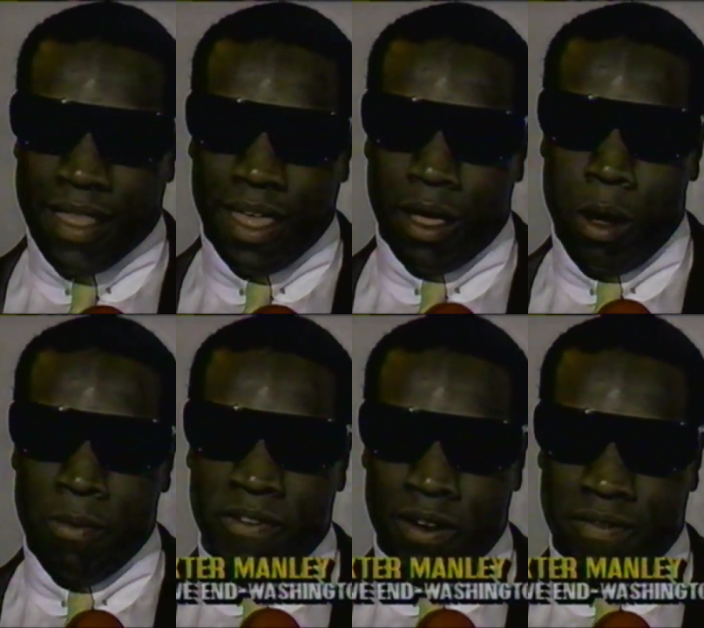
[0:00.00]
think home
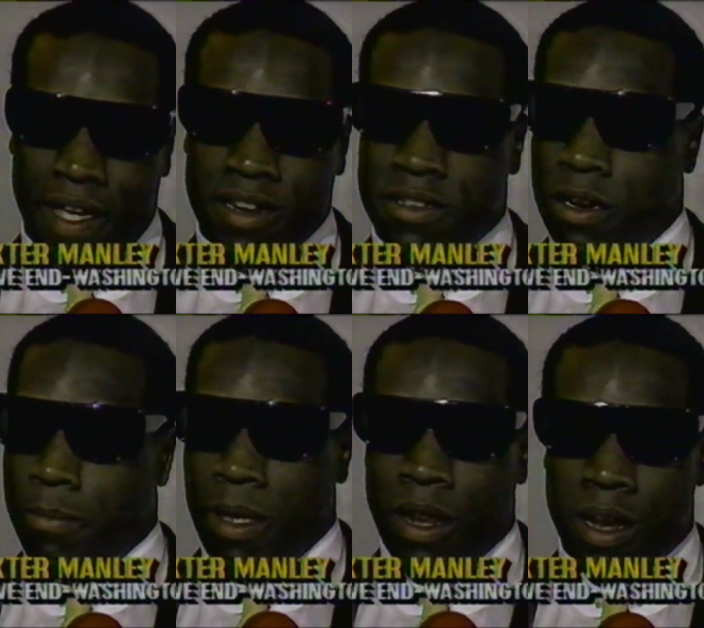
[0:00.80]
field advantage is going to
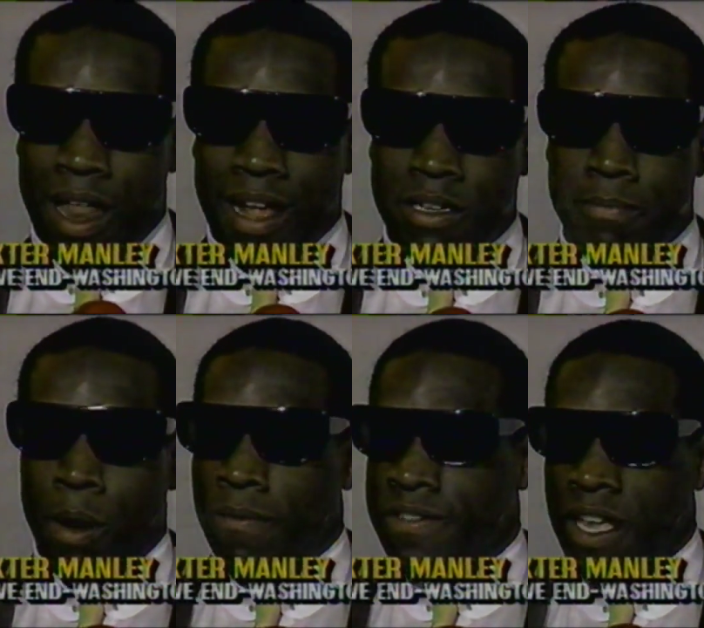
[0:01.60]
mean a lot to
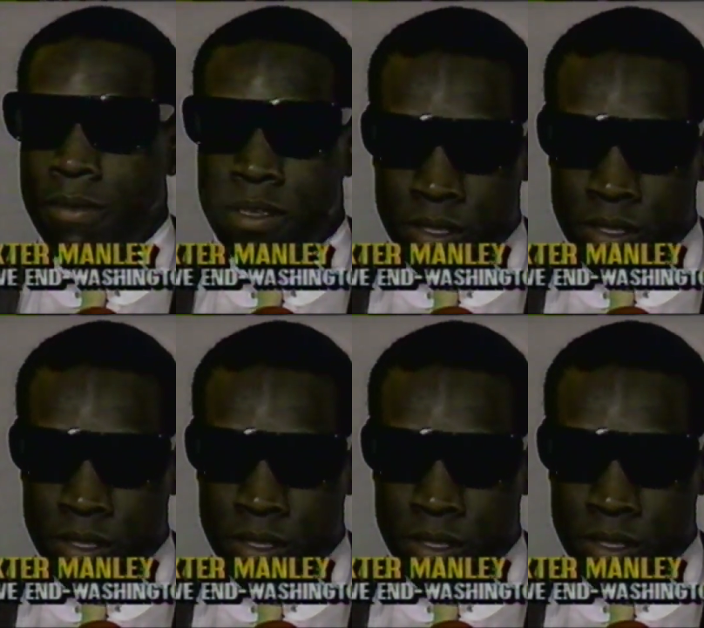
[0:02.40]
both teams.